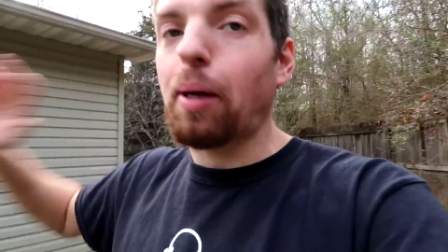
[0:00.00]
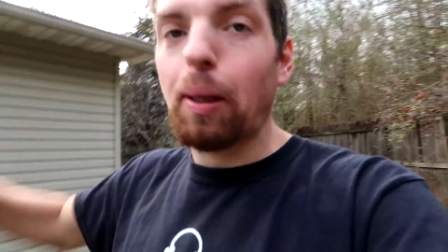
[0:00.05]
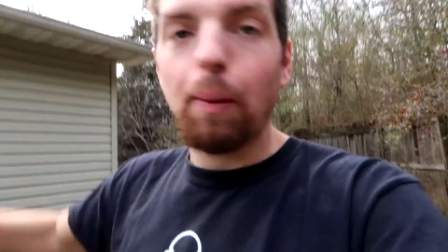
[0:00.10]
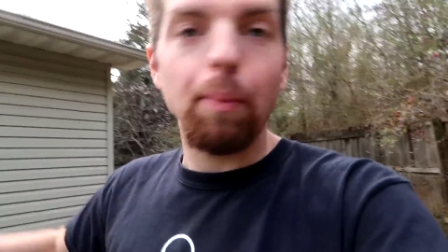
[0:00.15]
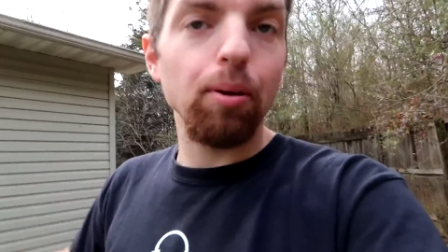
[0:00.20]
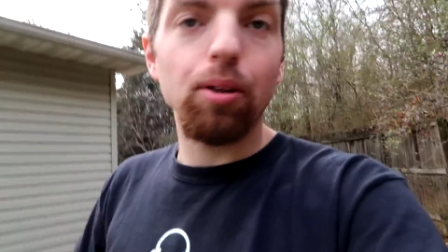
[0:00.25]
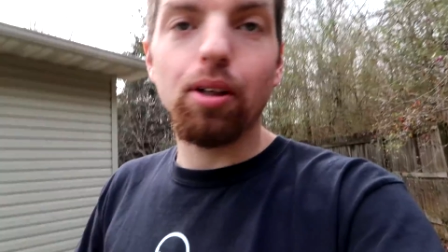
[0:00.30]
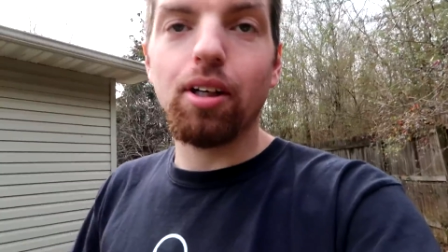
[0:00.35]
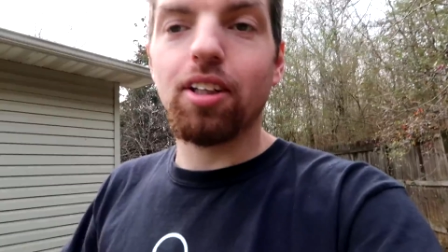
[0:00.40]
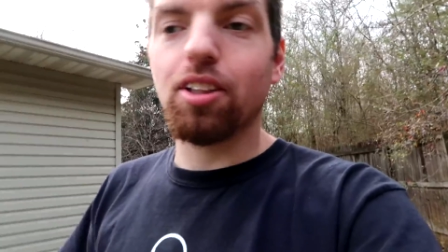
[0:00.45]

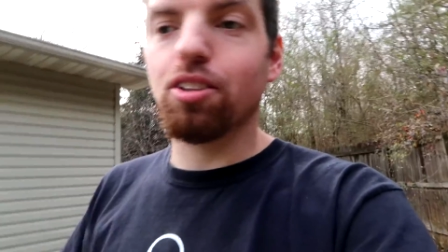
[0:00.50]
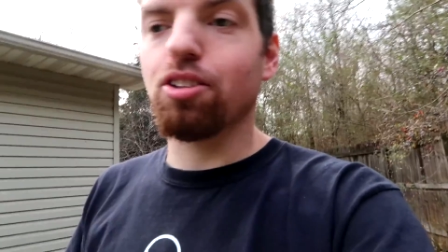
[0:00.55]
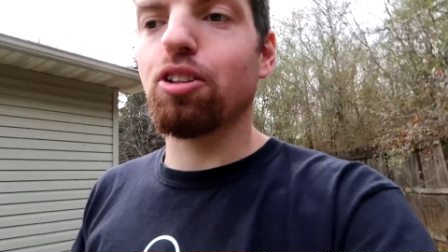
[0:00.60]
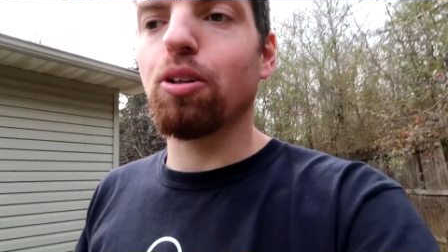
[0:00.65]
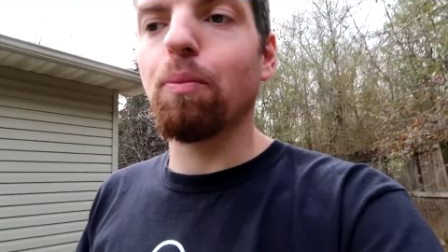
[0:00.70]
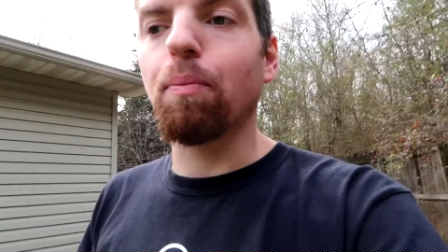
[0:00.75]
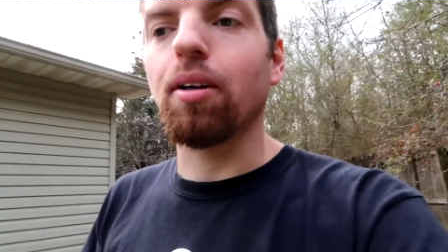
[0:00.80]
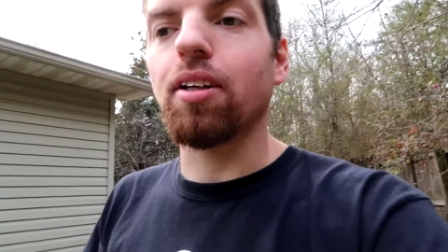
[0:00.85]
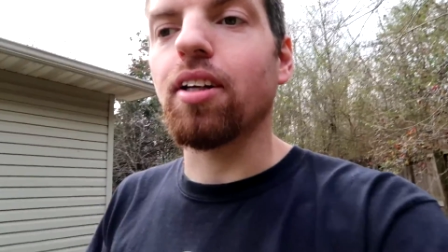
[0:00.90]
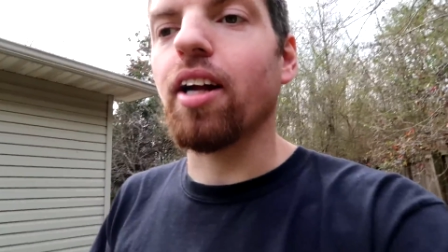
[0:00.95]
People are
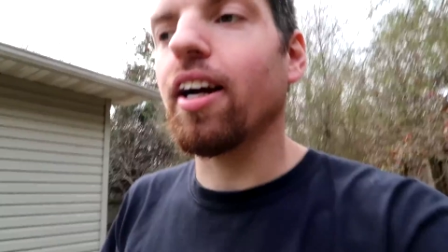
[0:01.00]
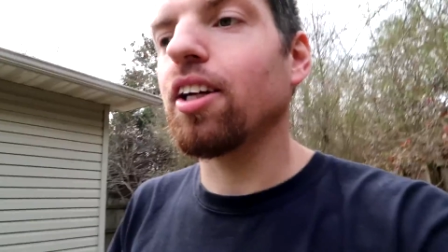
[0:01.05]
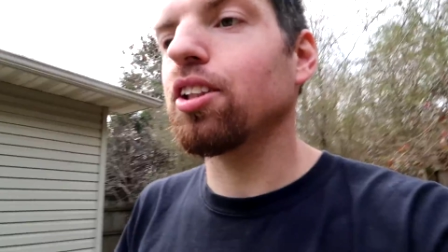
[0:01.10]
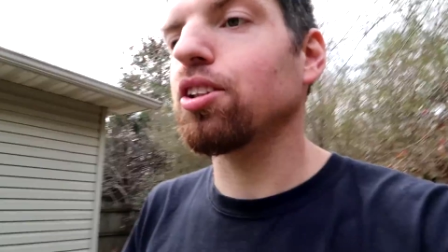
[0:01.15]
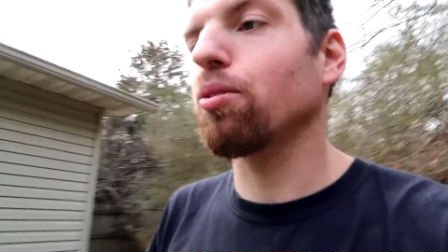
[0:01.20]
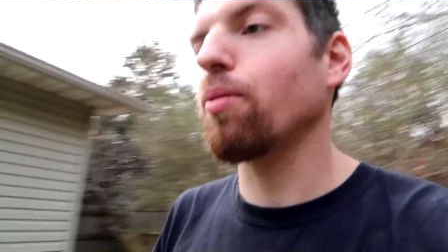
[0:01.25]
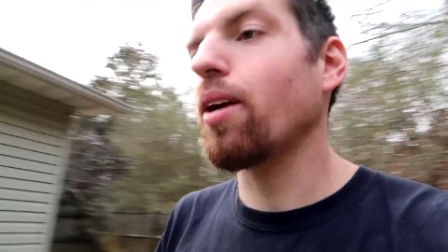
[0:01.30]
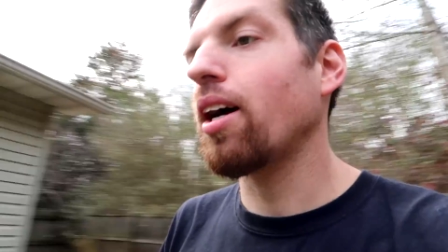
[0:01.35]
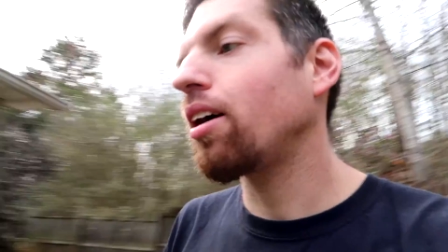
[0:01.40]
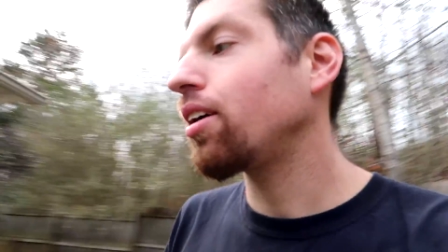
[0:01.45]
super
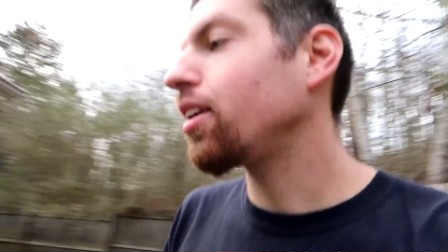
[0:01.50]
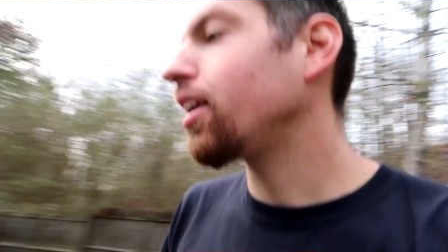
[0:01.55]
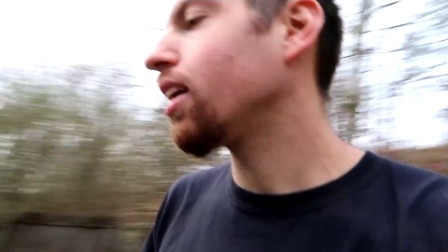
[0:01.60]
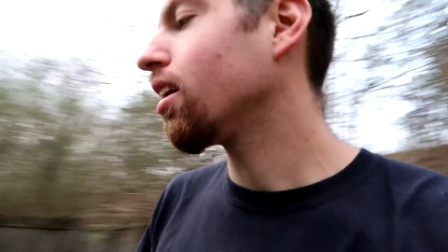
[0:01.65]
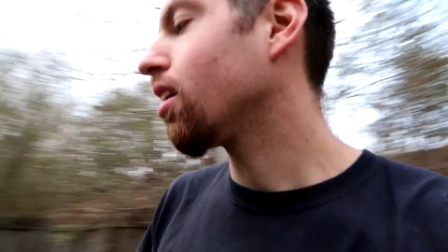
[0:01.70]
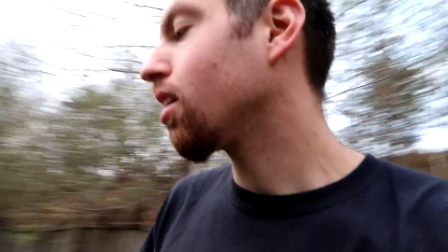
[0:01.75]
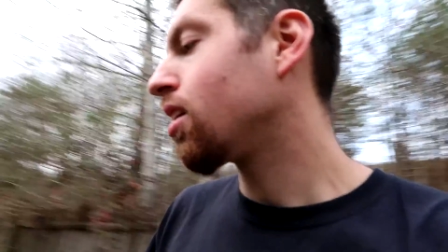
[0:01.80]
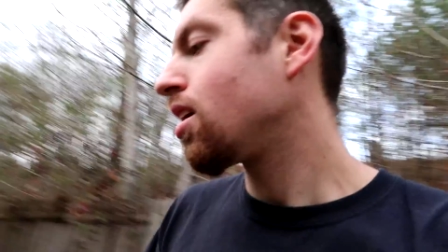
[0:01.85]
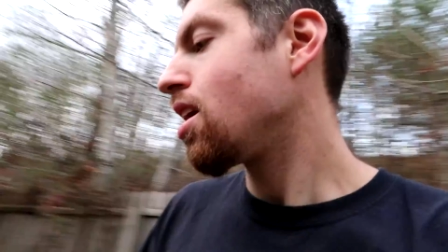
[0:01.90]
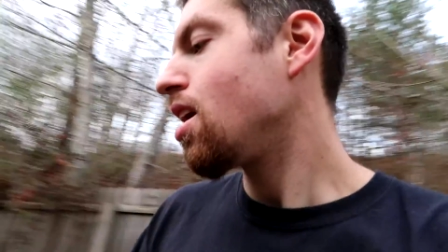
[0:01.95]
nice around
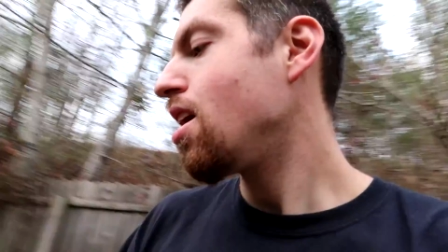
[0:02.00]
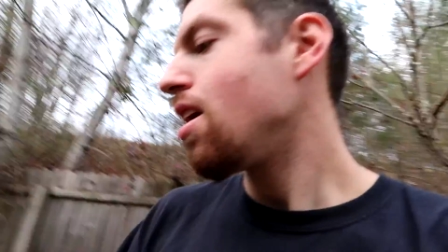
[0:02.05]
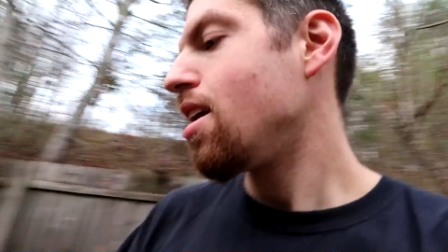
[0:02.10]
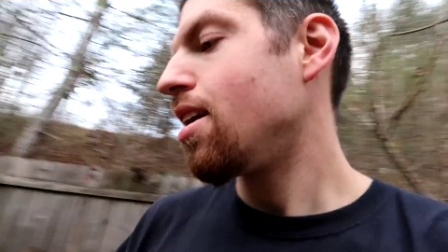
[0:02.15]
here.